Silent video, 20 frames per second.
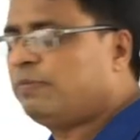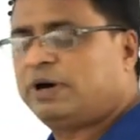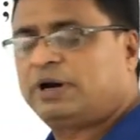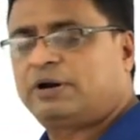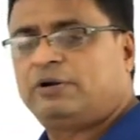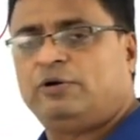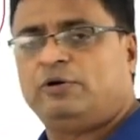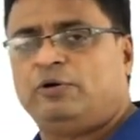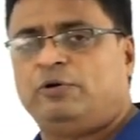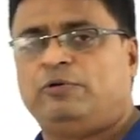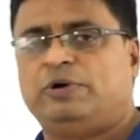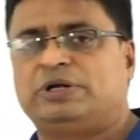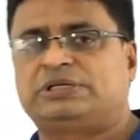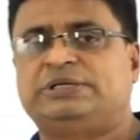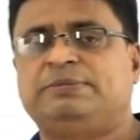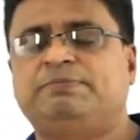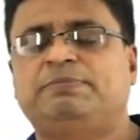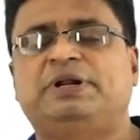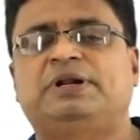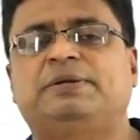bar, we are
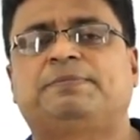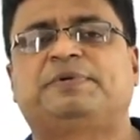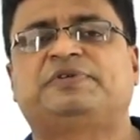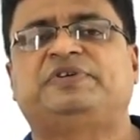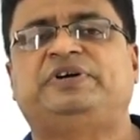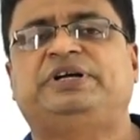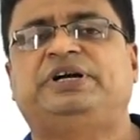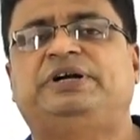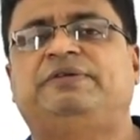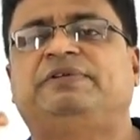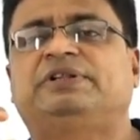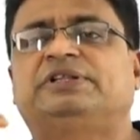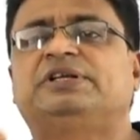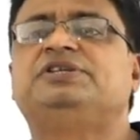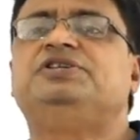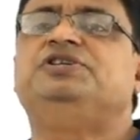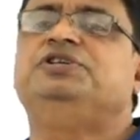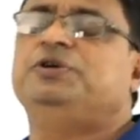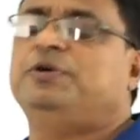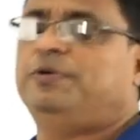simply represented
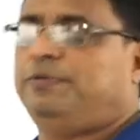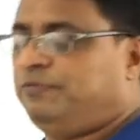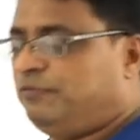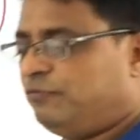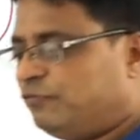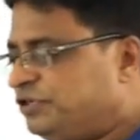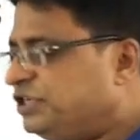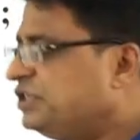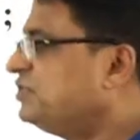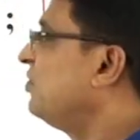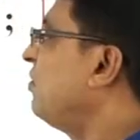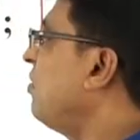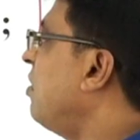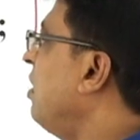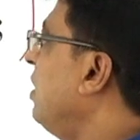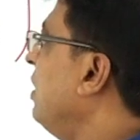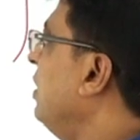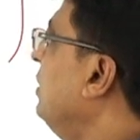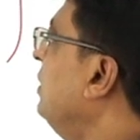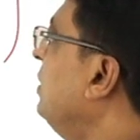with 0, which is wrong.